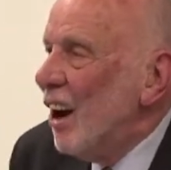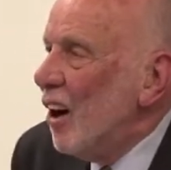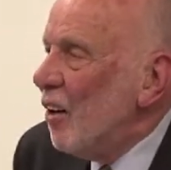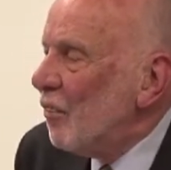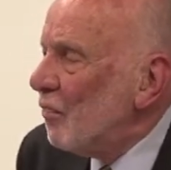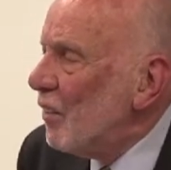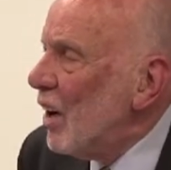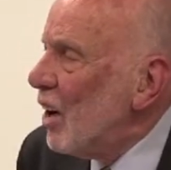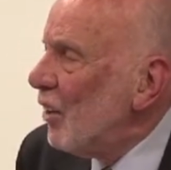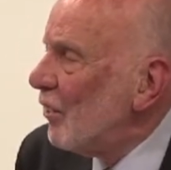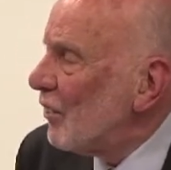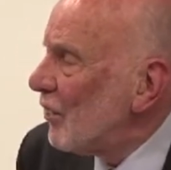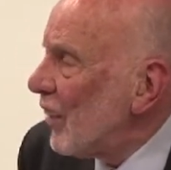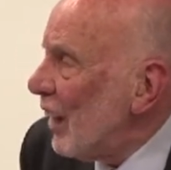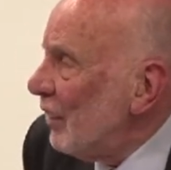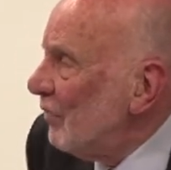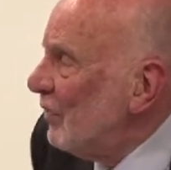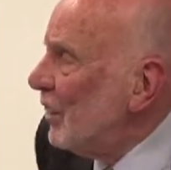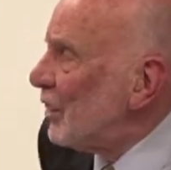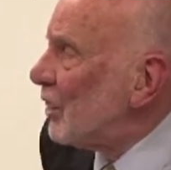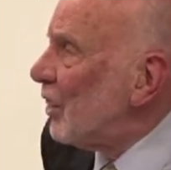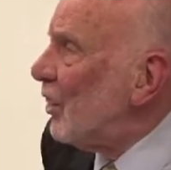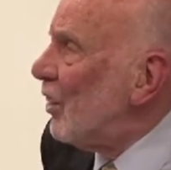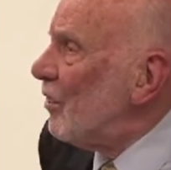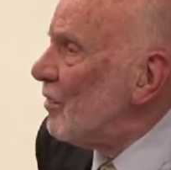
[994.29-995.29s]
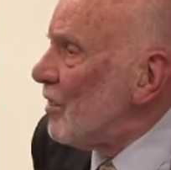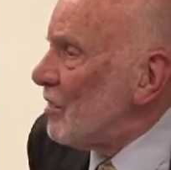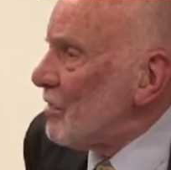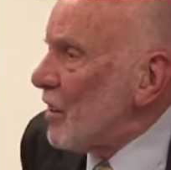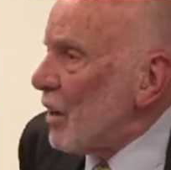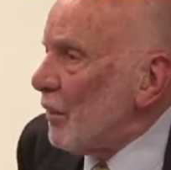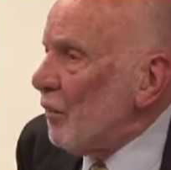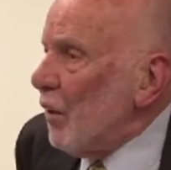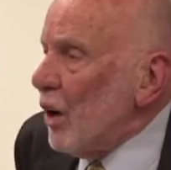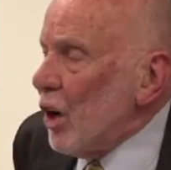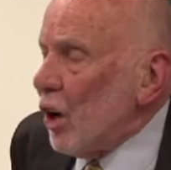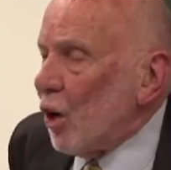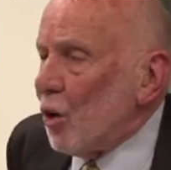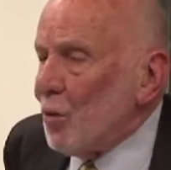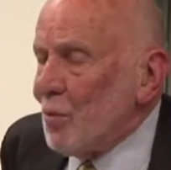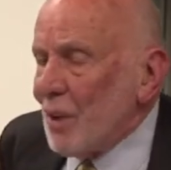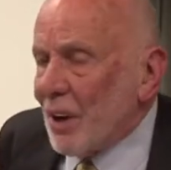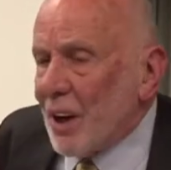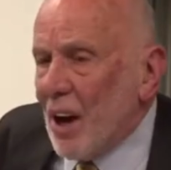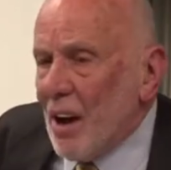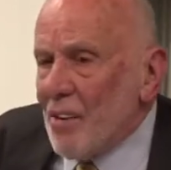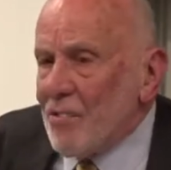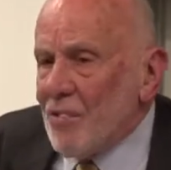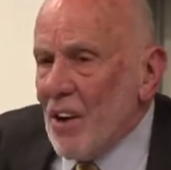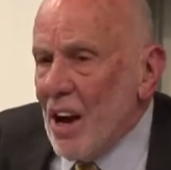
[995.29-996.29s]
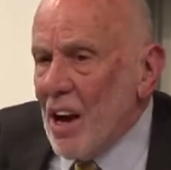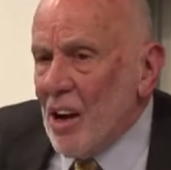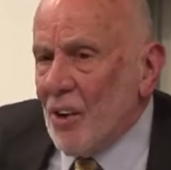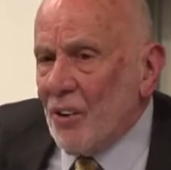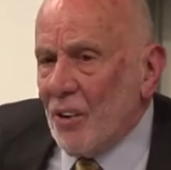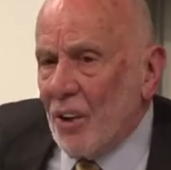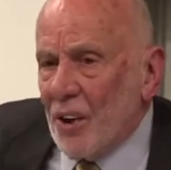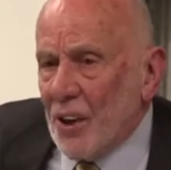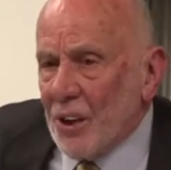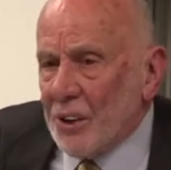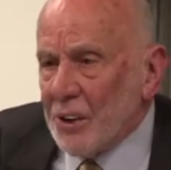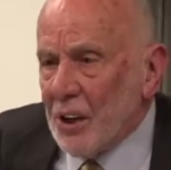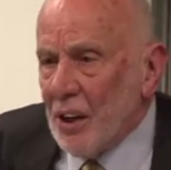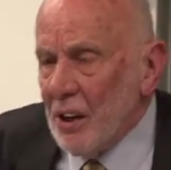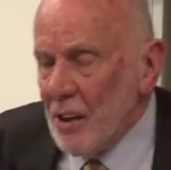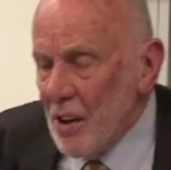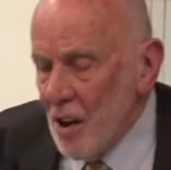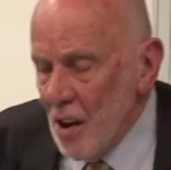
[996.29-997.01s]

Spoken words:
Well, that was all very well, but I found that